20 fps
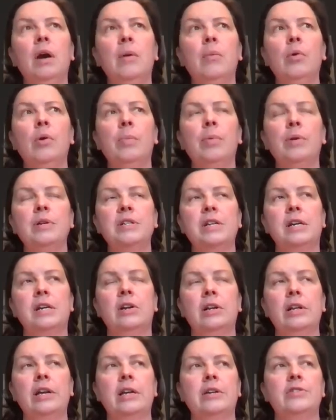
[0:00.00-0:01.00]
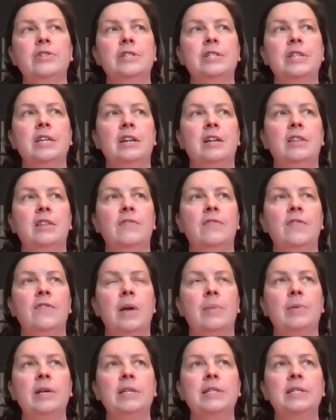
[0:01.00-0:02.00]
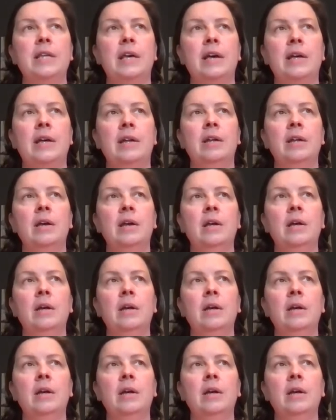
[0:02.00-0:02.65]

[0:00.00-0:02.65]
We're particularly interested in the families that